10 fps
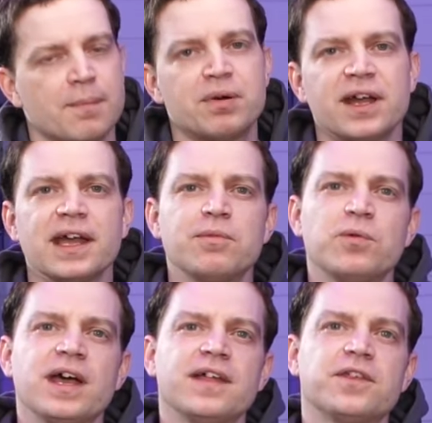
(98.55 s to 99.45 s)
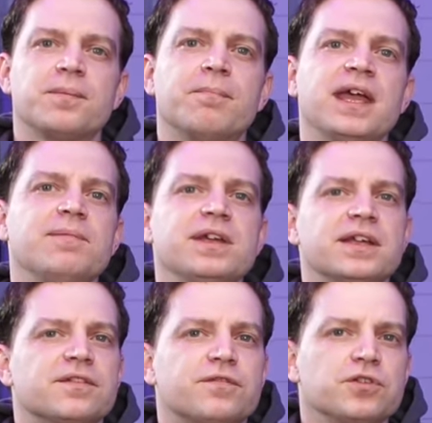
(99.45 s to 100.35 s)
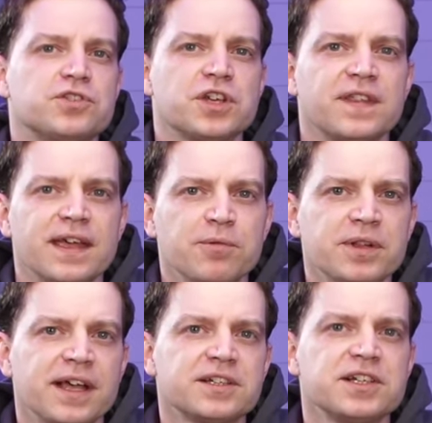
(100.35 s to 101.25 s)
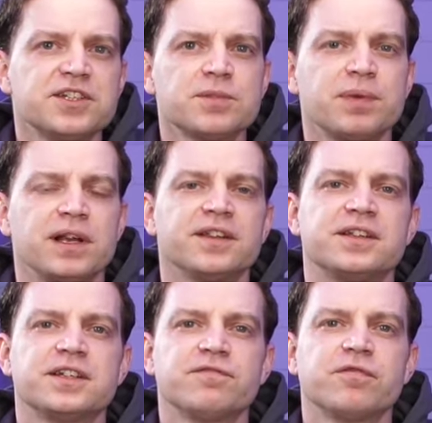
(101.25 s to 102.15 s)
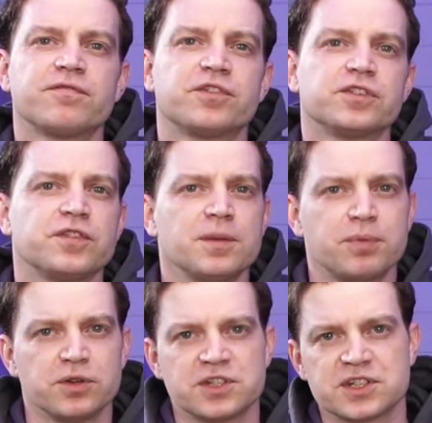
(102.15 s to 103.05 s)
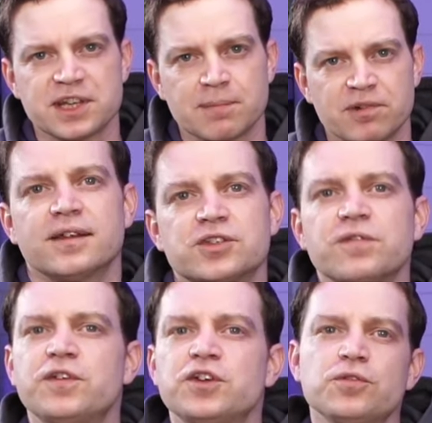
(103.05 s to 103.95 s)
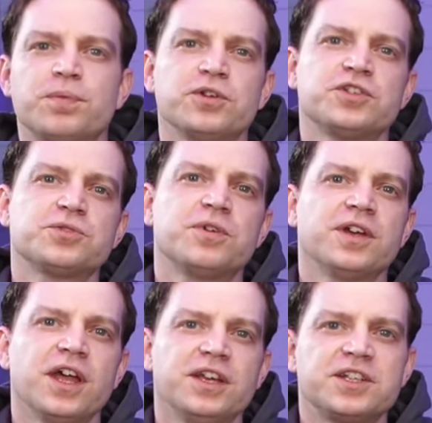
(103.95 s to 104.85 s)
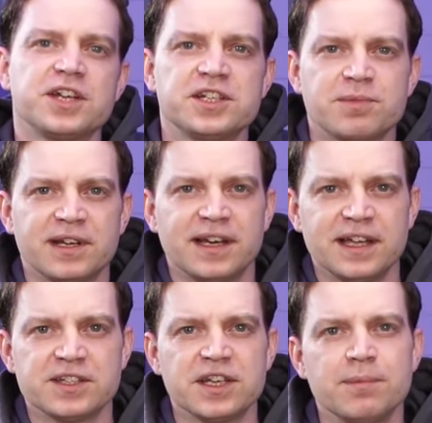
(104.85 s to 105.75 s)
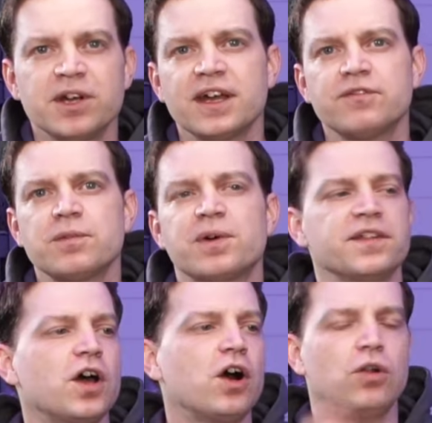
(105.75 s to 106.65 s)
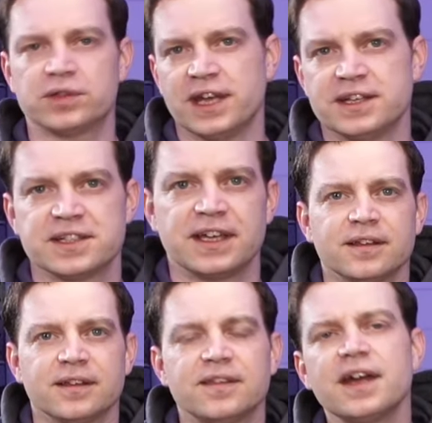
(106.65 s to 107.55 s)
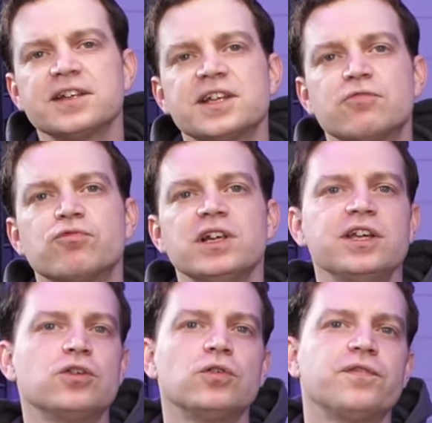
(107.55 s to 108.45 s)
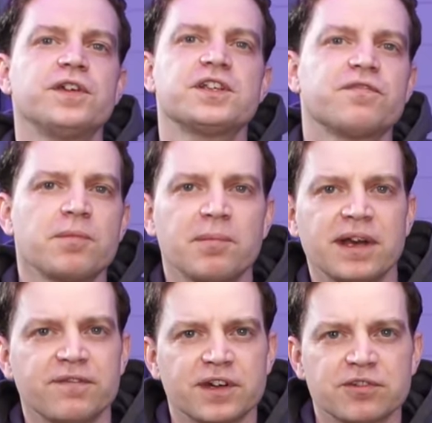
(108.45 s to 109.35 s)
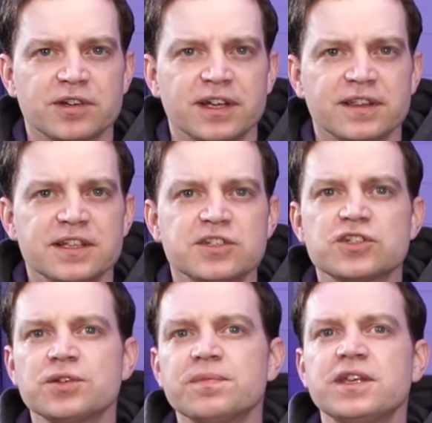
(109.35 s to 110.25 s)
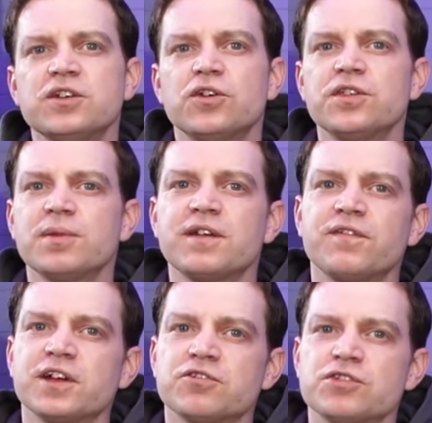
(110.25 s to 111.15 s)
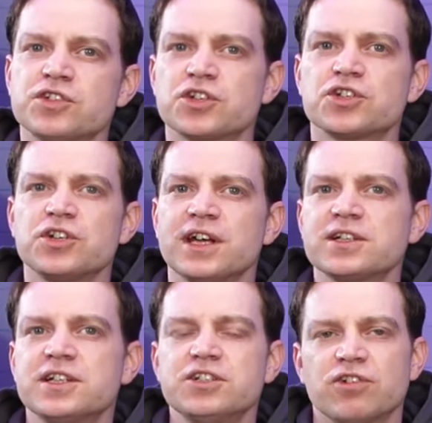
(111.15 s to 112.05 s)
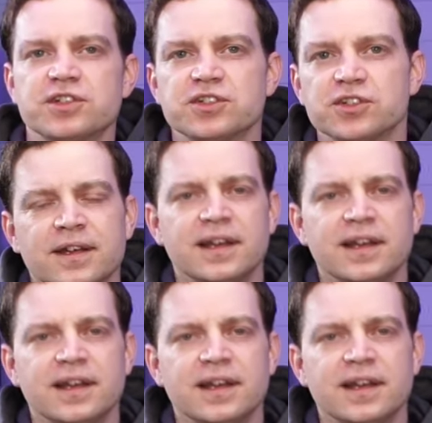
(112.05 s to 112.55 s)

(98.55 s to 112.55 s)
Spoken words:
But I am aware that maybe in the future they will actually supply the different fronts for you to purchase separately. So if you do purchase one and you change your mind later, you might have to buy the whole case again. That is a really cool feature from a manufacturer like this, and something other manufacturers should actually try to do.